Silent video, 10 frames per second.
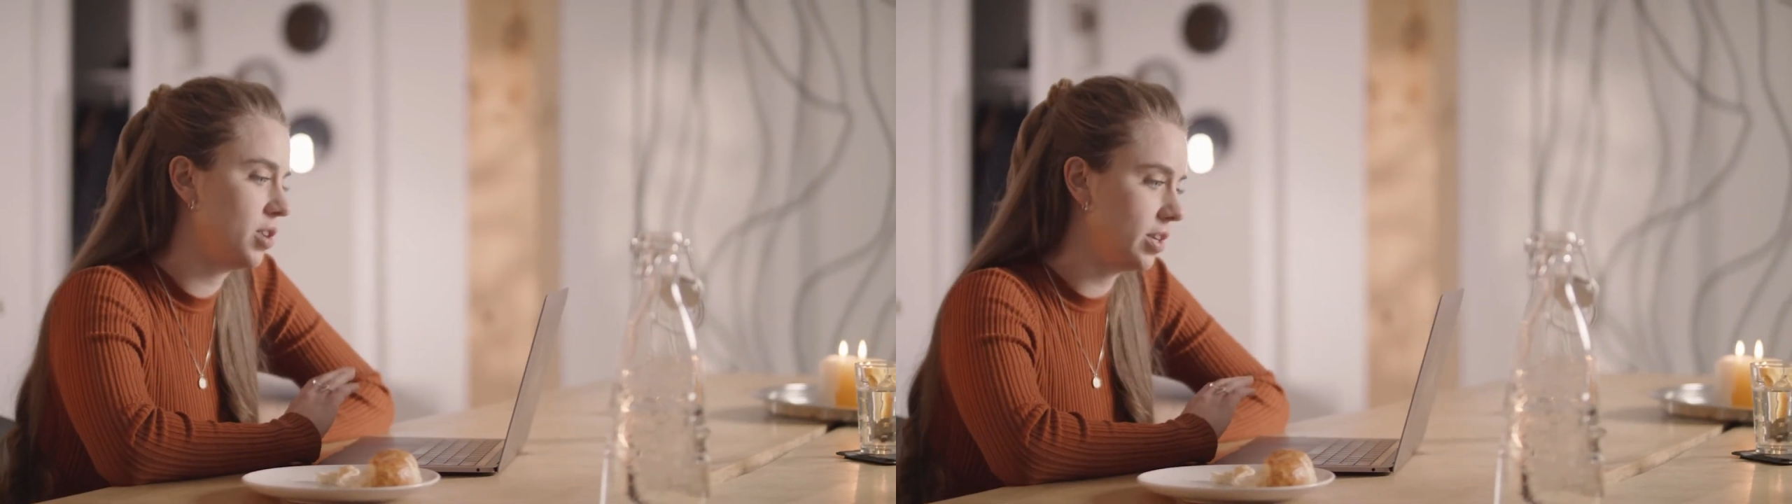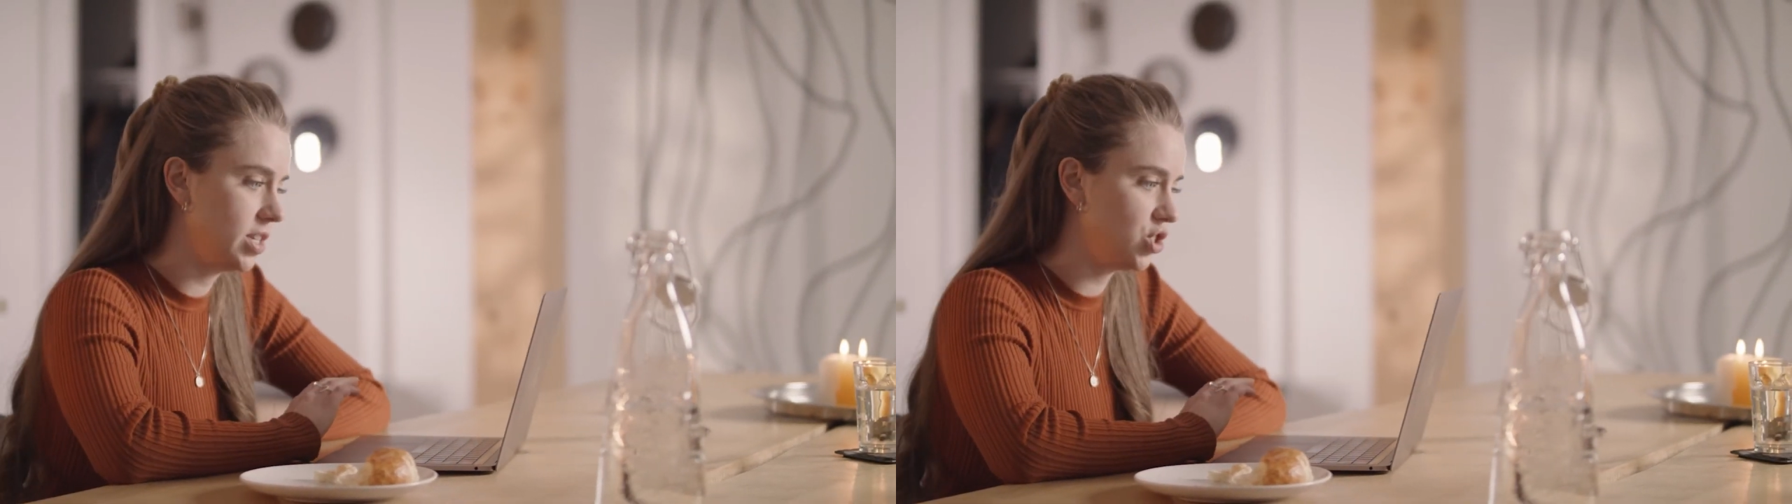
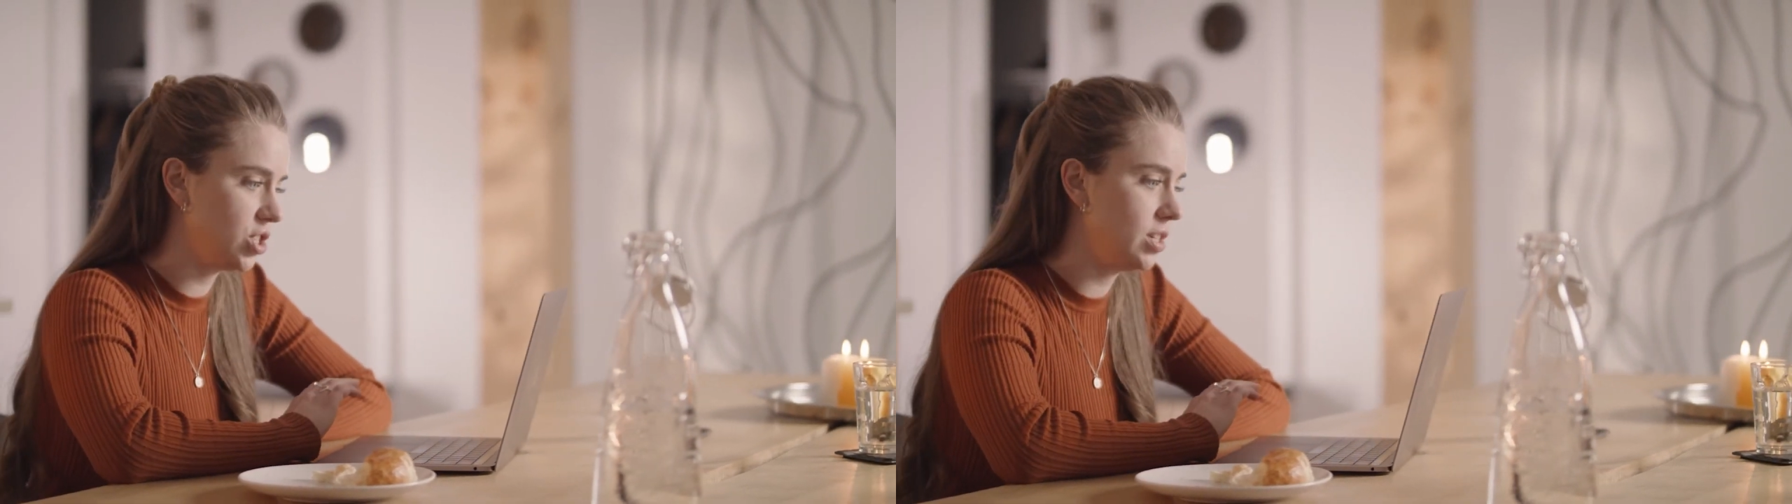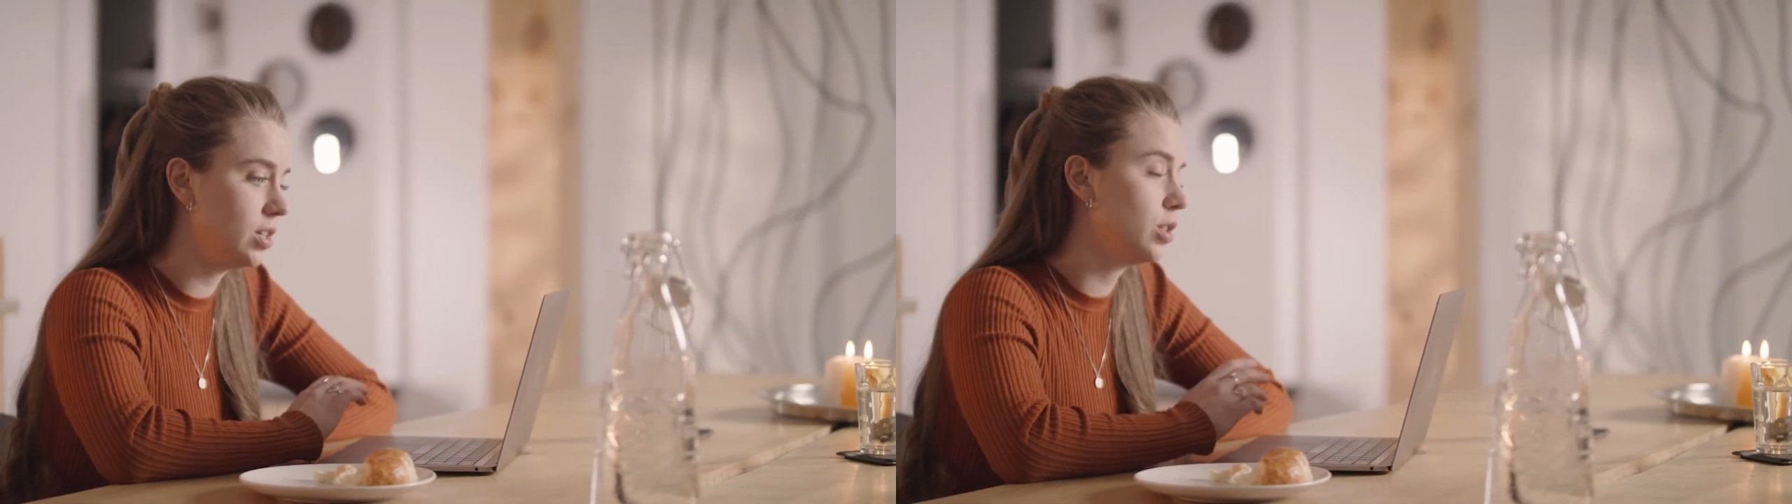
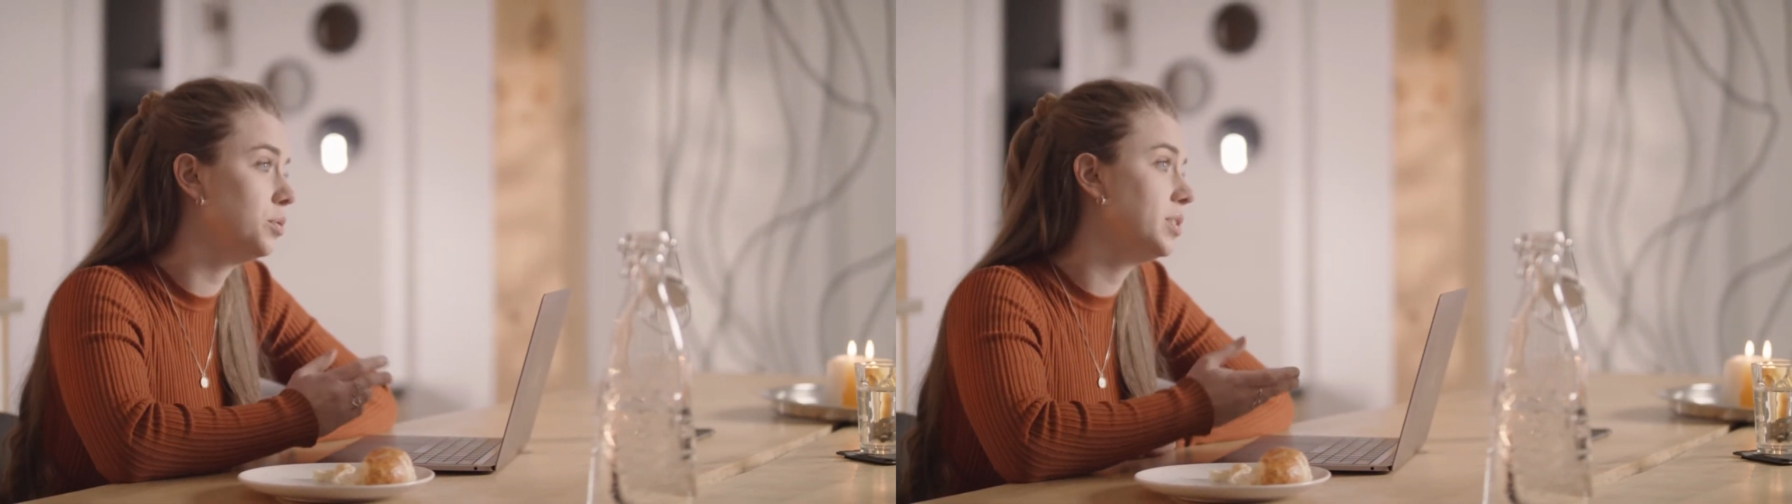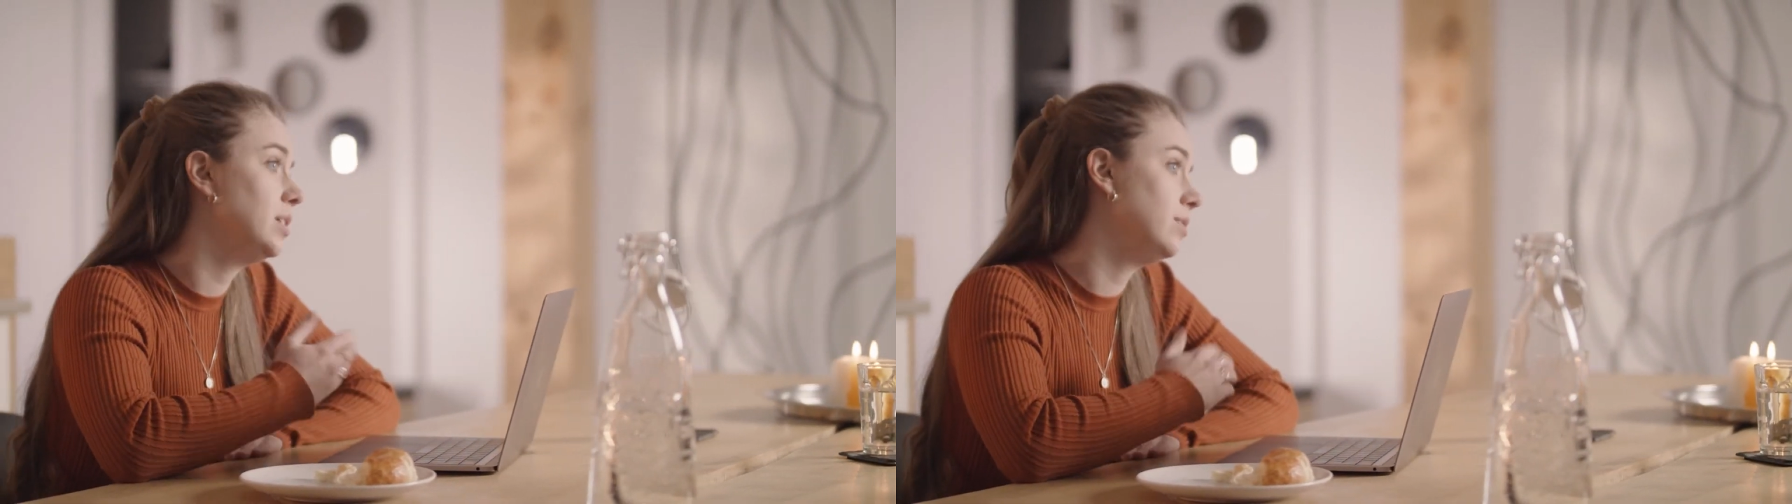conditions,
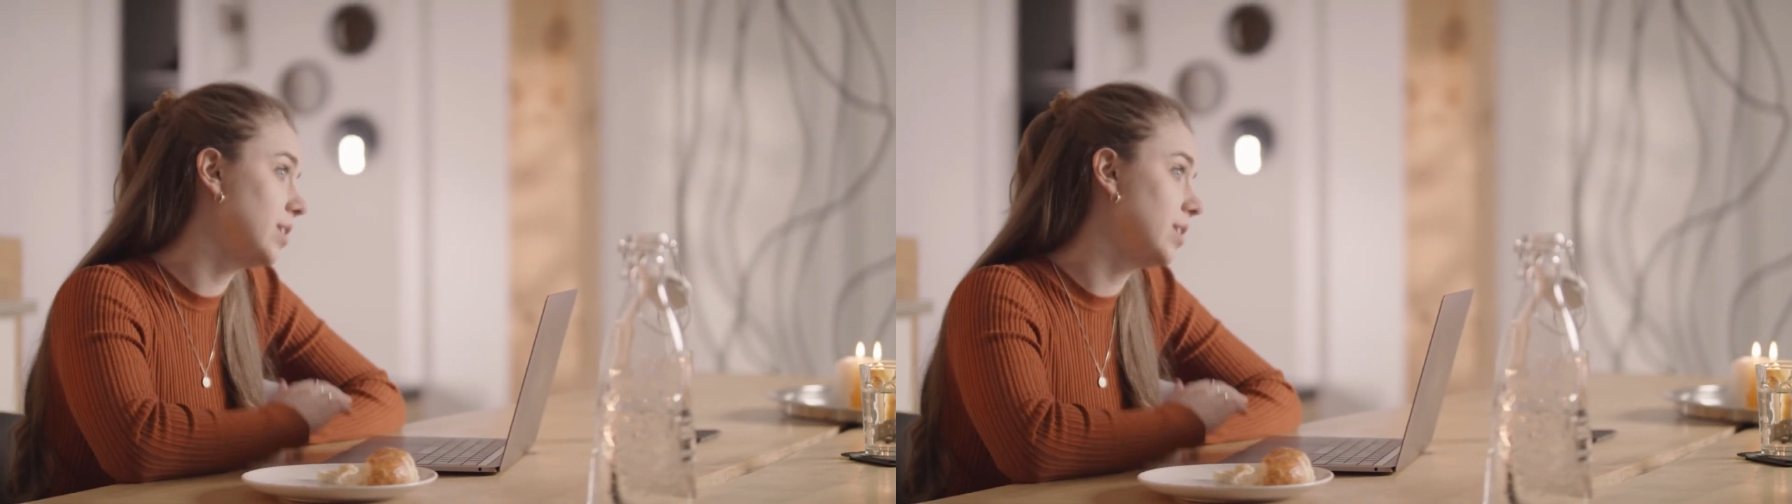including